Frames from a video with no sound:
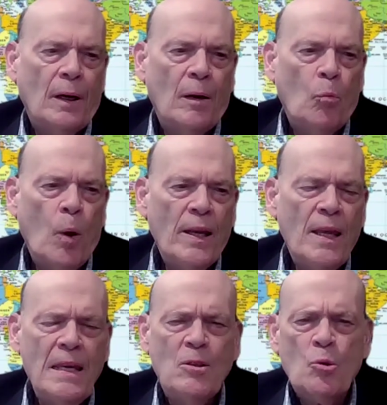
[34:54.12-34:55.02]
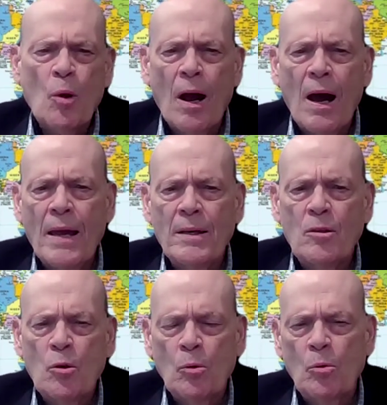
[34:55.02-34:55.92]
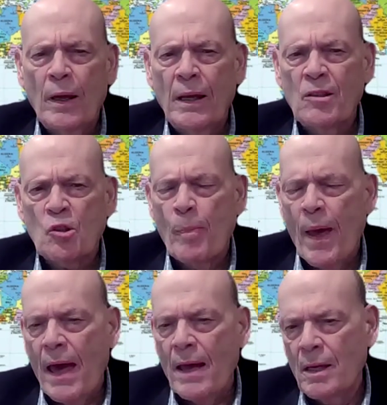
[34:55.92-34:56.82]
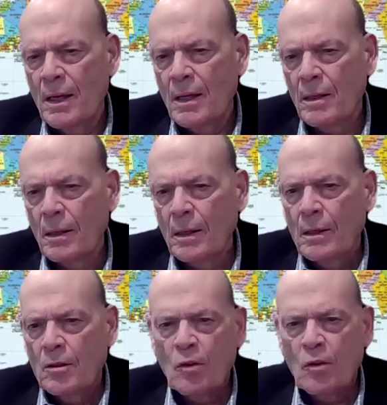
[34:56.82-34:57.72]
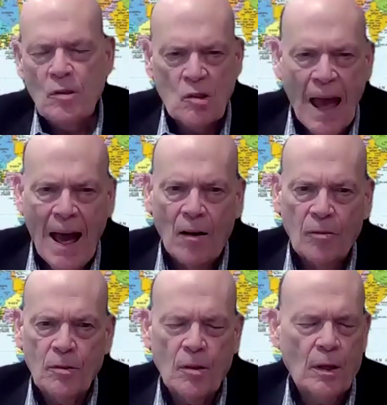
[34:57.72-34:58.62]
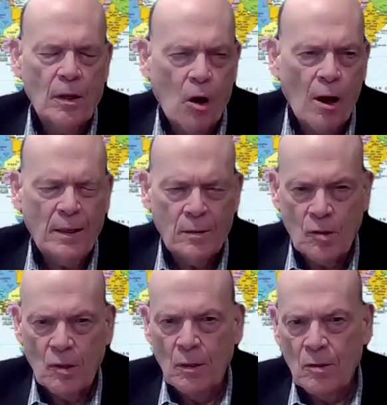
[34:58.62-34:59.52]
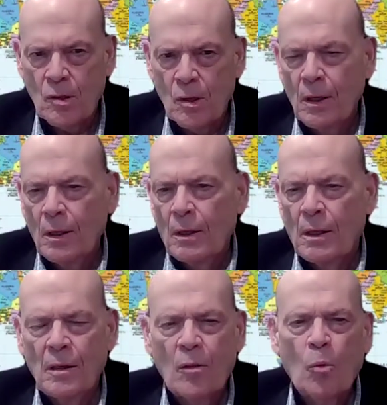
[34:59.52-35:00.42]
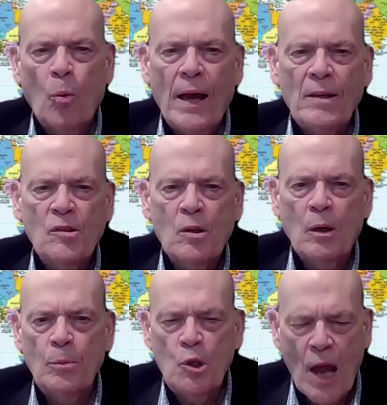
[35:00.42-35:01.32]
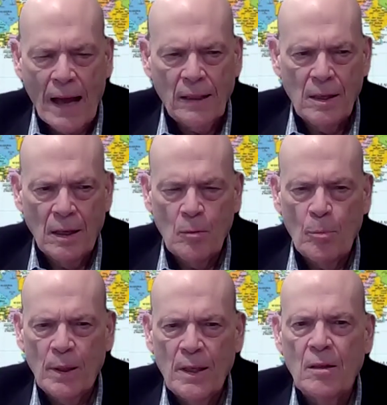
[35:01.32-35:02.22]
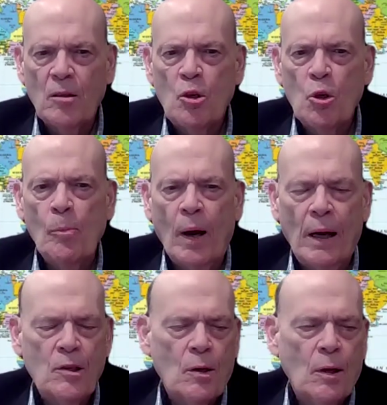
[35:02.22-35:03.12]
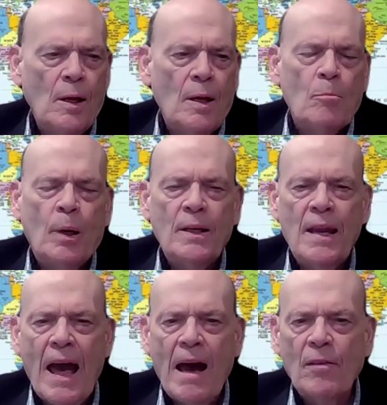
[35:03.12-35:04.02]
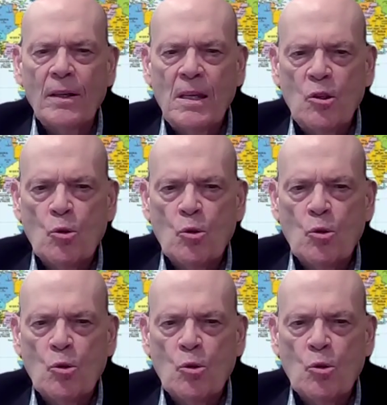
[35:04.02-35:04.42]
when he tried to expand it to the south, to the Caucasus, the West objected but didn't do much. But now that he's